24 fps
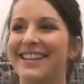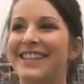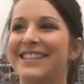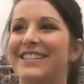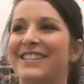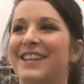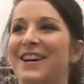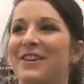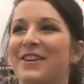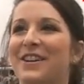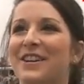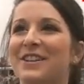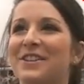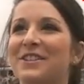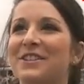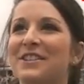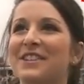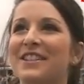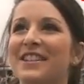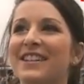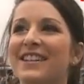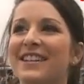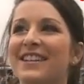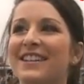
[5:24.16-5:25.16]
So
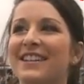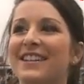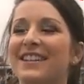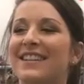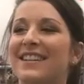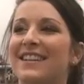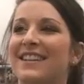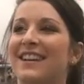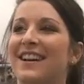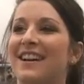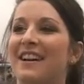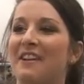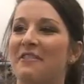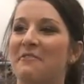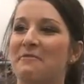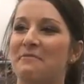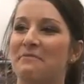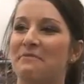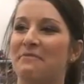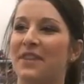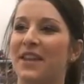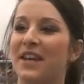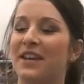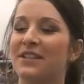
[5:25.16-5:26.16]

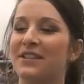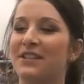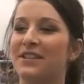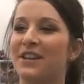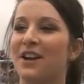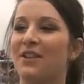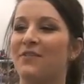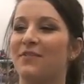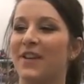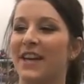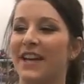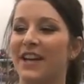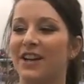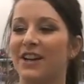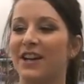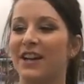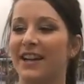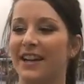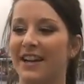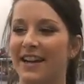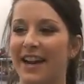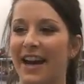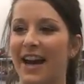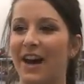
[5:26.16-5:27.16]
he'll start
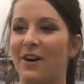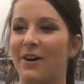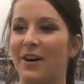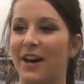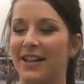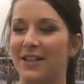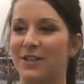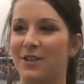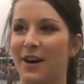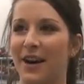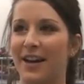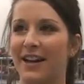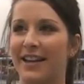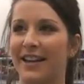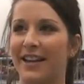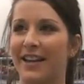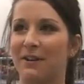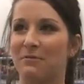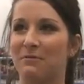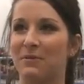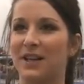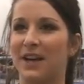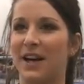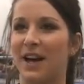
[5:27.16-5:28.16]
figuring it out. I try to get
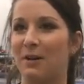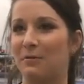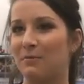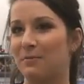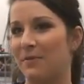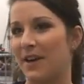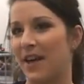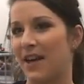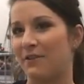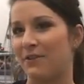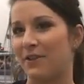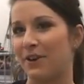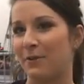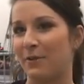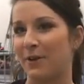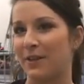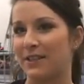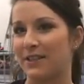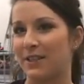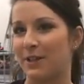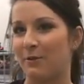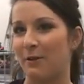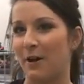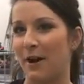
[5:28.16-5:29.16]
him to come every
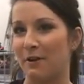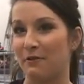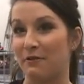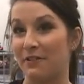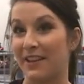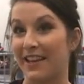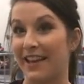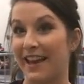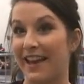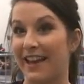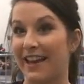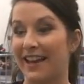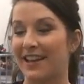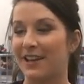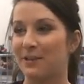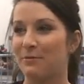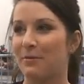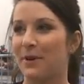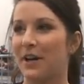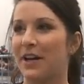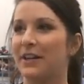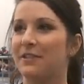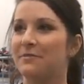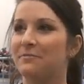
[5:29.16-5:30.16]
once in a while if he can,
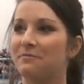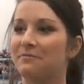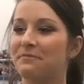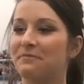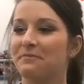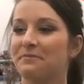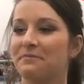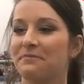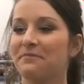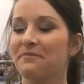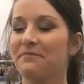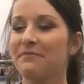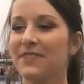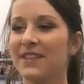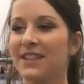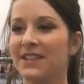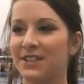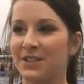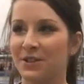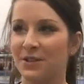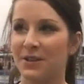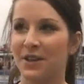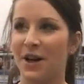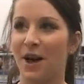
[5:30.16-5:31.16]
but
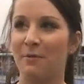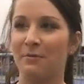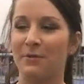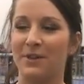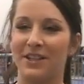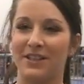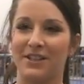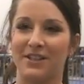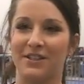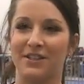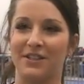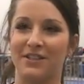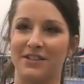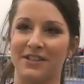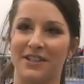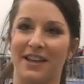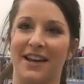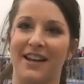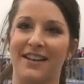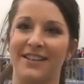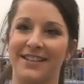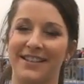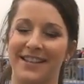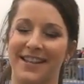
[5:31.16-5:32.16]
to a competition just
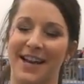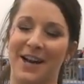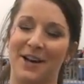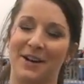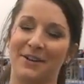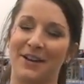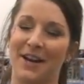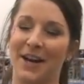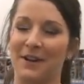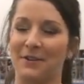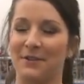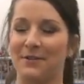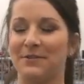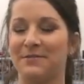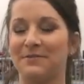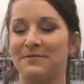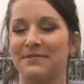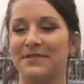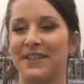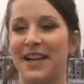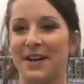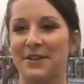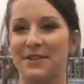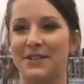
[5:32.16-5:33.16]
kind of see how
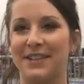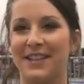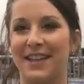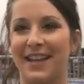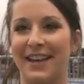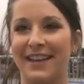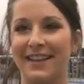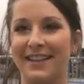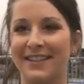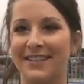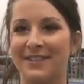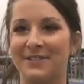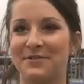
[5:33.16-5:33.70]
it's like.